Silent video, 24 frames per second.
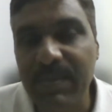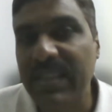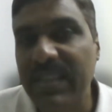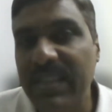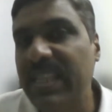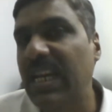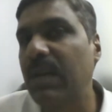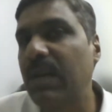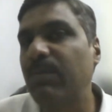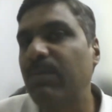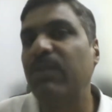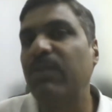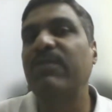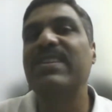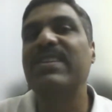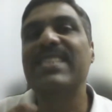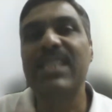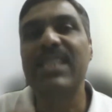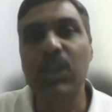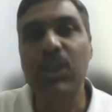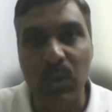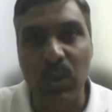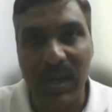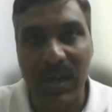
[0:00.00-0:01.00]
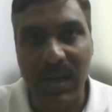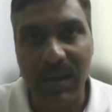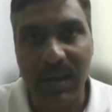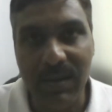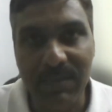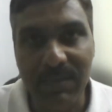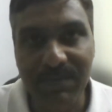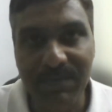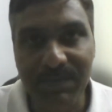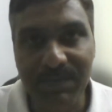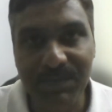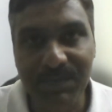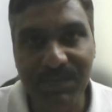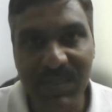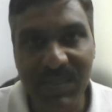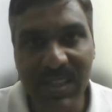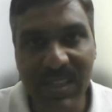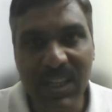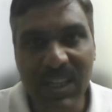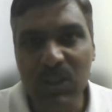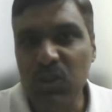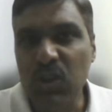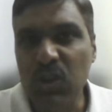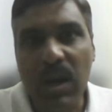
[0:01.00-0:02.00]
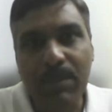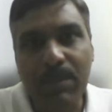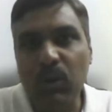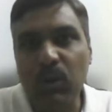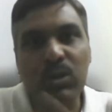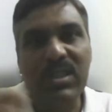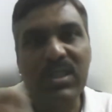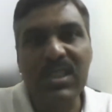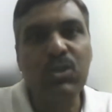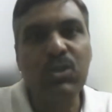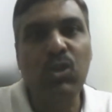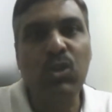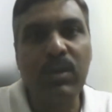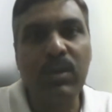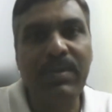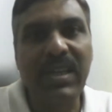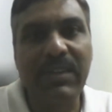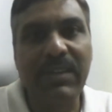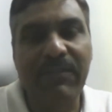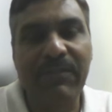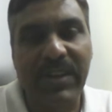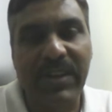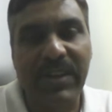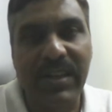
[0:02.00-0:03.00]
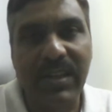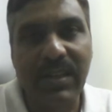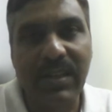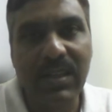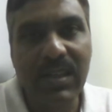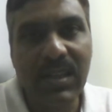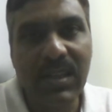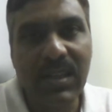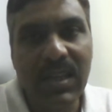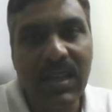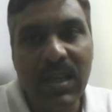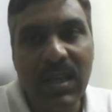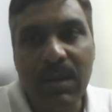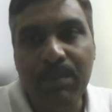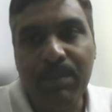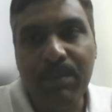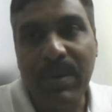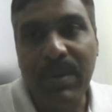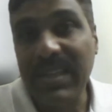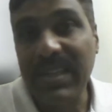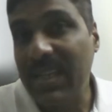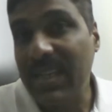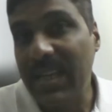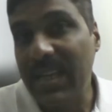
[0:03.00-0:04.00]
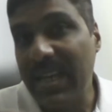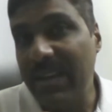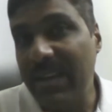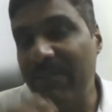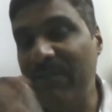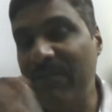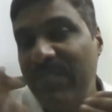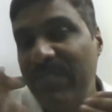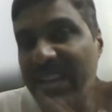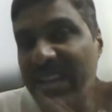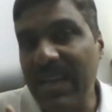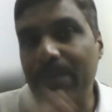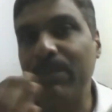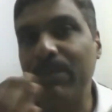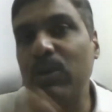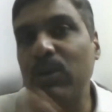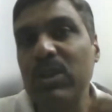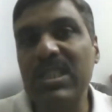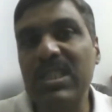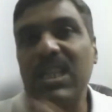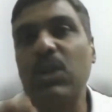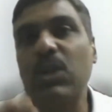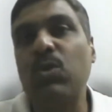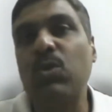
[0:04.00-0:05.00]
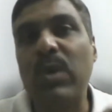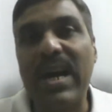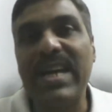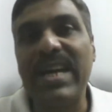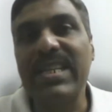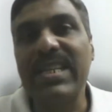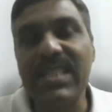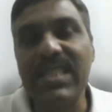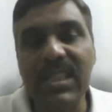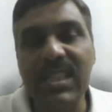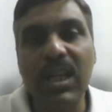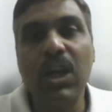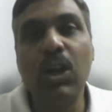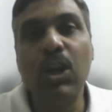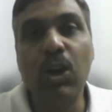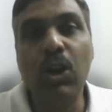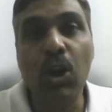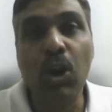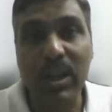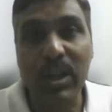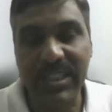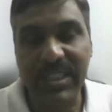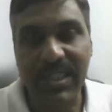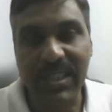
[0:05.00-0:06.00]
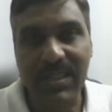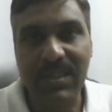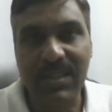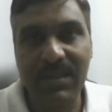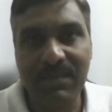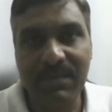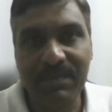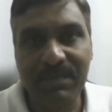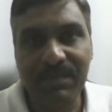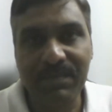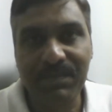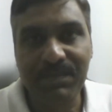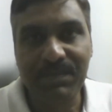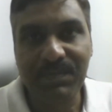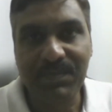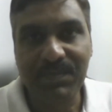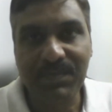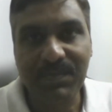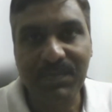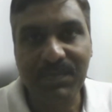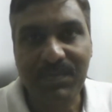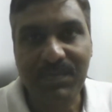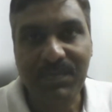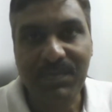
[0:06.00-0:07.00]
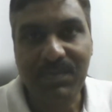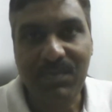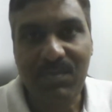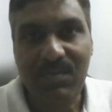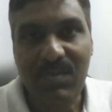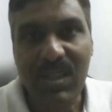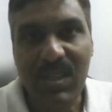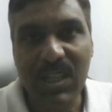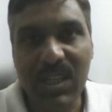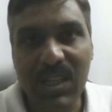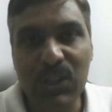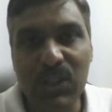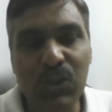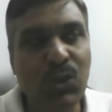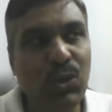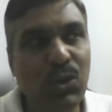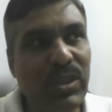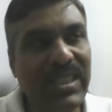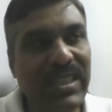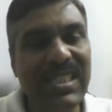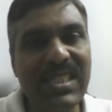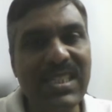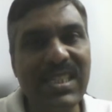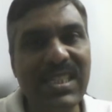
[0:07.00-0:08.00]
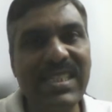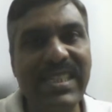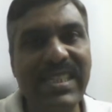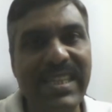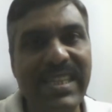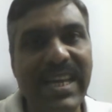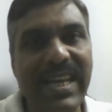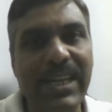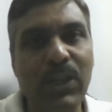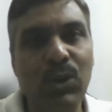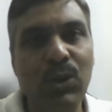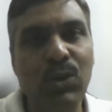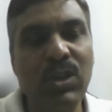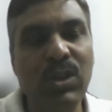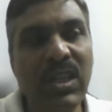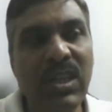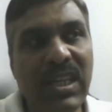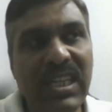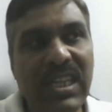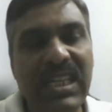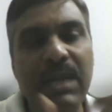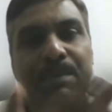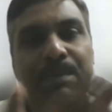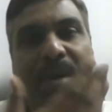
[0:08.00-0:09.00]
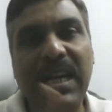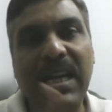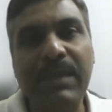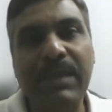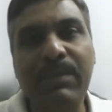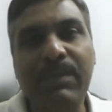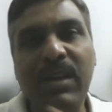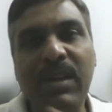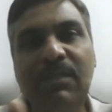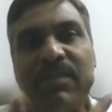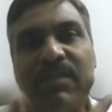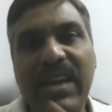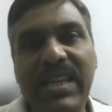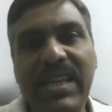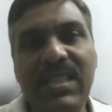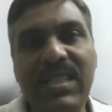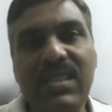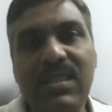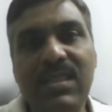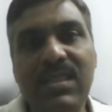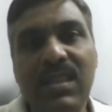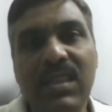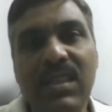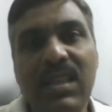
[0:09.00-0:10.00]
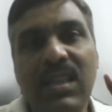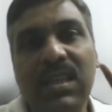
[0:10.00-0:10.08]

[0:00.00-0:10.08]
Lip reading: by the help of SQL. So approaches could be different, but every approach requires logic. So this is a scenario, department-wise